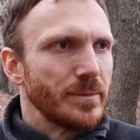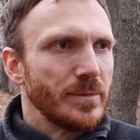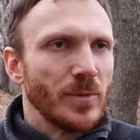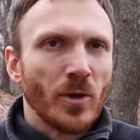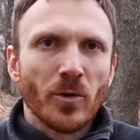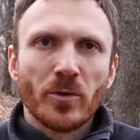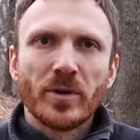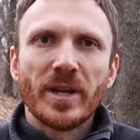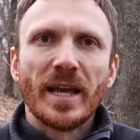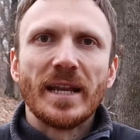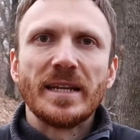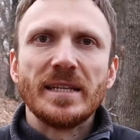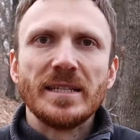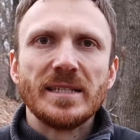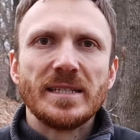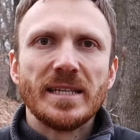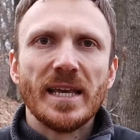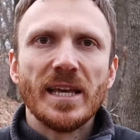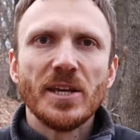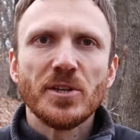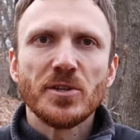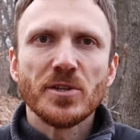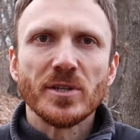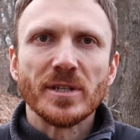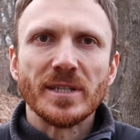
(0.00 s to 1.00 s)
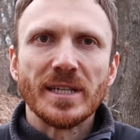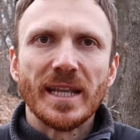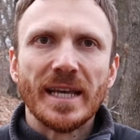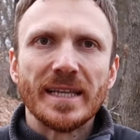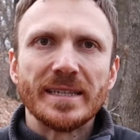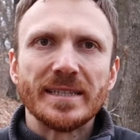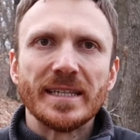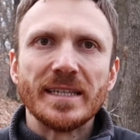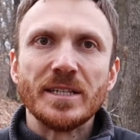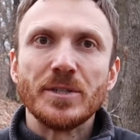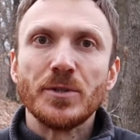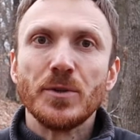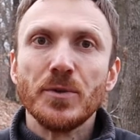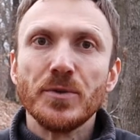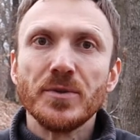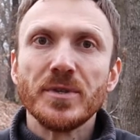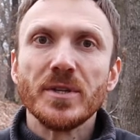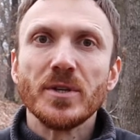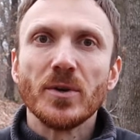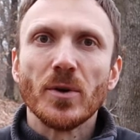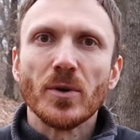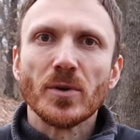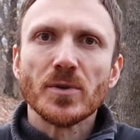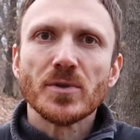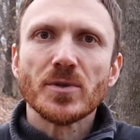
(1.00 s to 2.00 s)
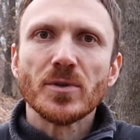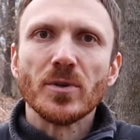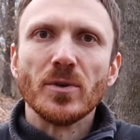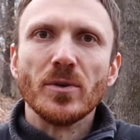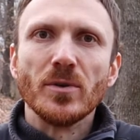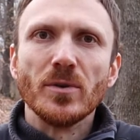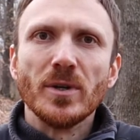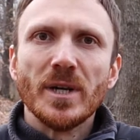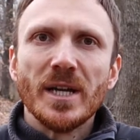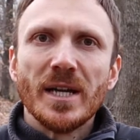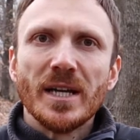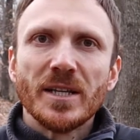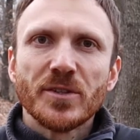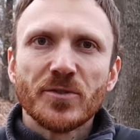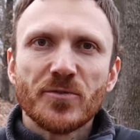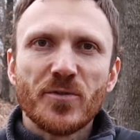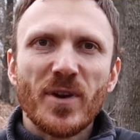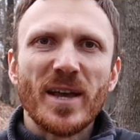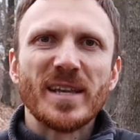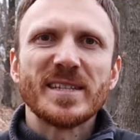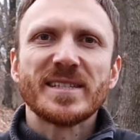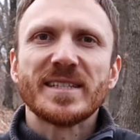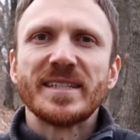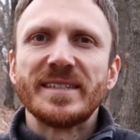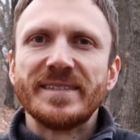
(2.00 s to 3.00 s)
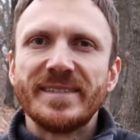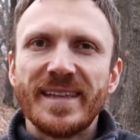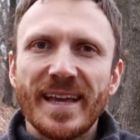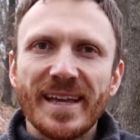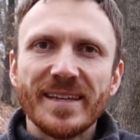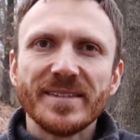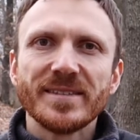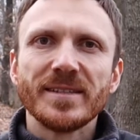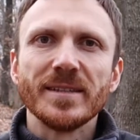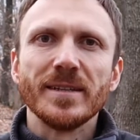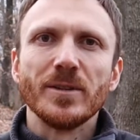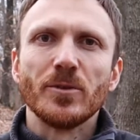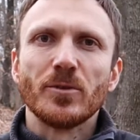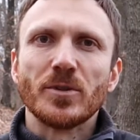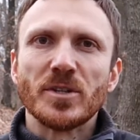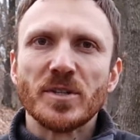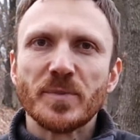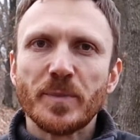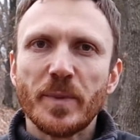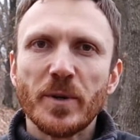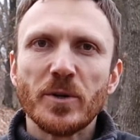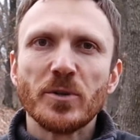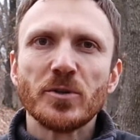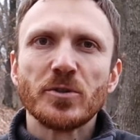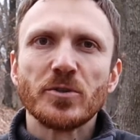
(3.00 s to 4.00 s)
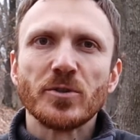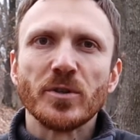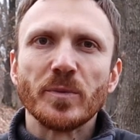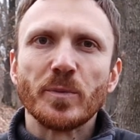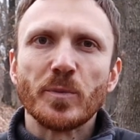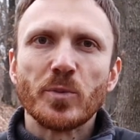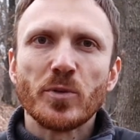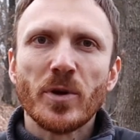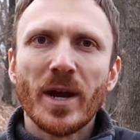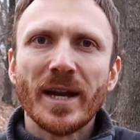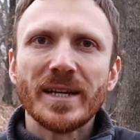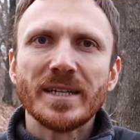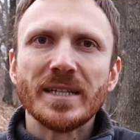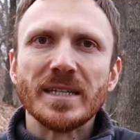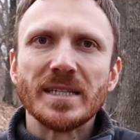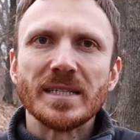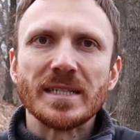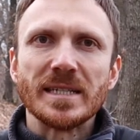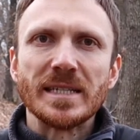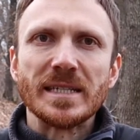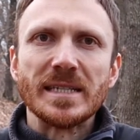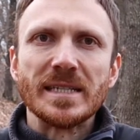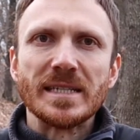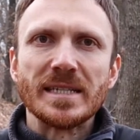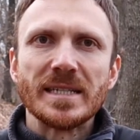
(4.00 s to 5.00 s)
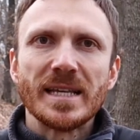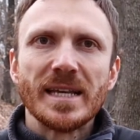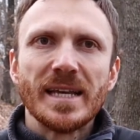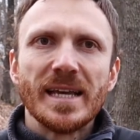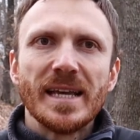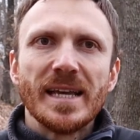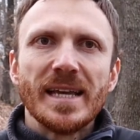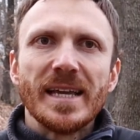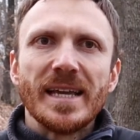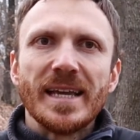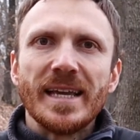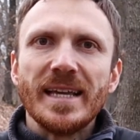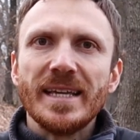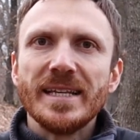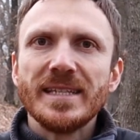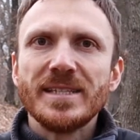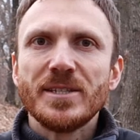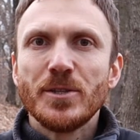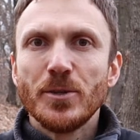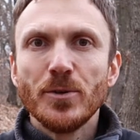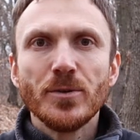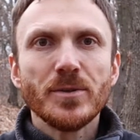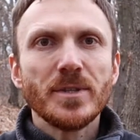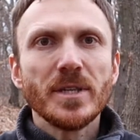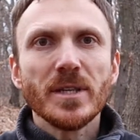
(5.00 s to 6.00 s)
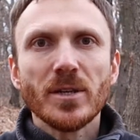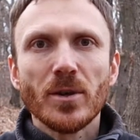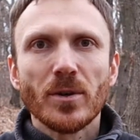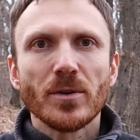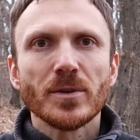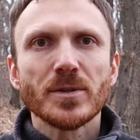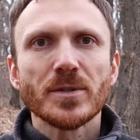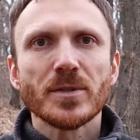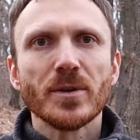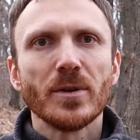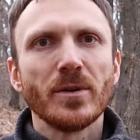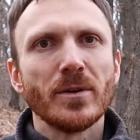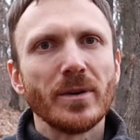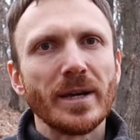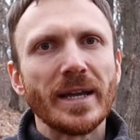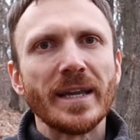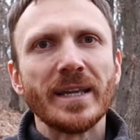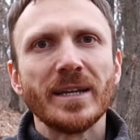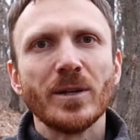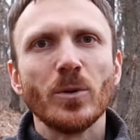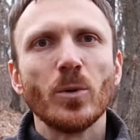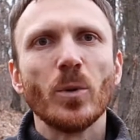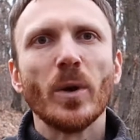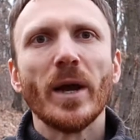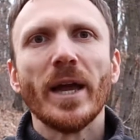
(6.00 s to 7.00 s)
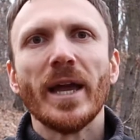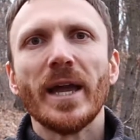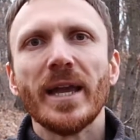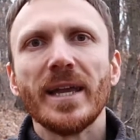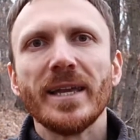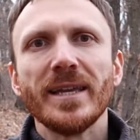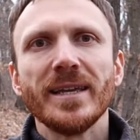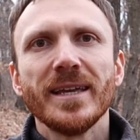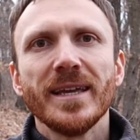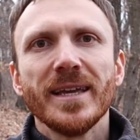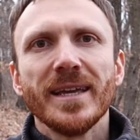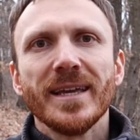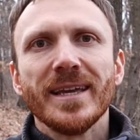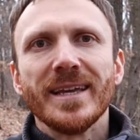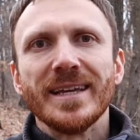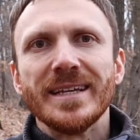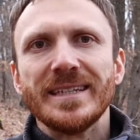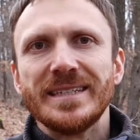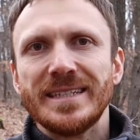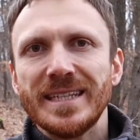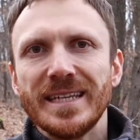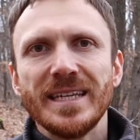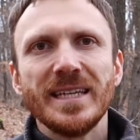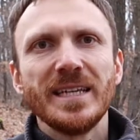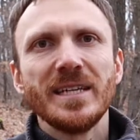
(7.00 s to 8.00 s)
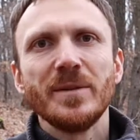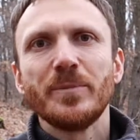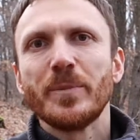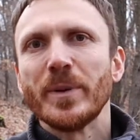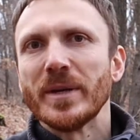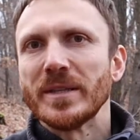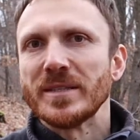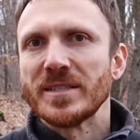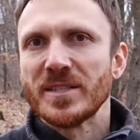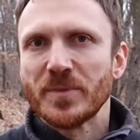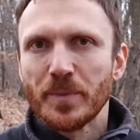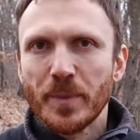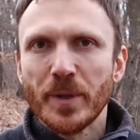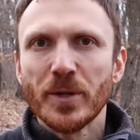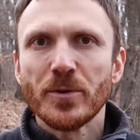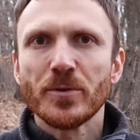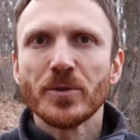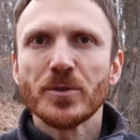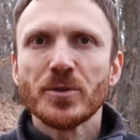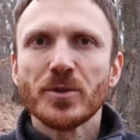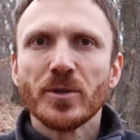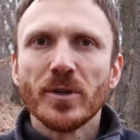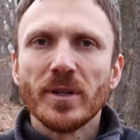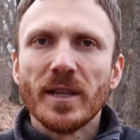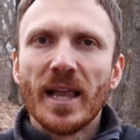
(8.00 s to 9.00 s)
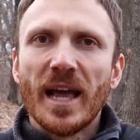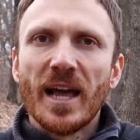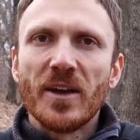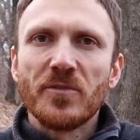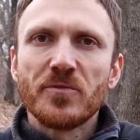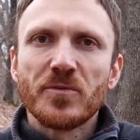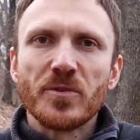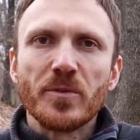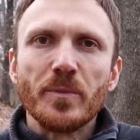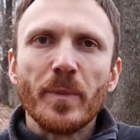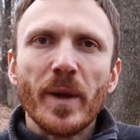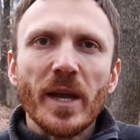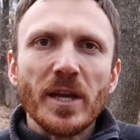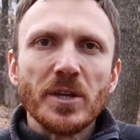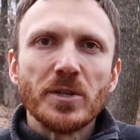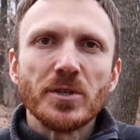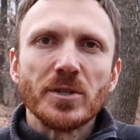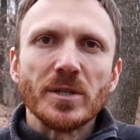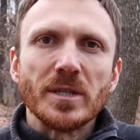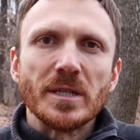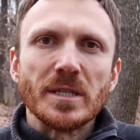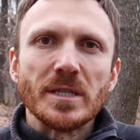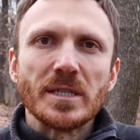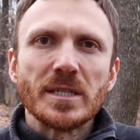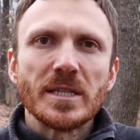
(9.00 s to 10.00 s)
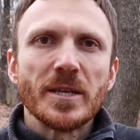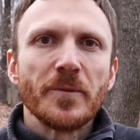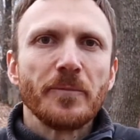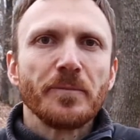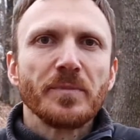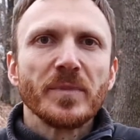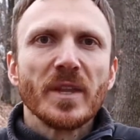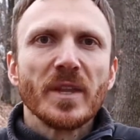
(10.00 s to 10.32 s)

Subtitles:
organization that is using also transcendental or spiritual practices, is using also in a way deep and spiritual affirmations.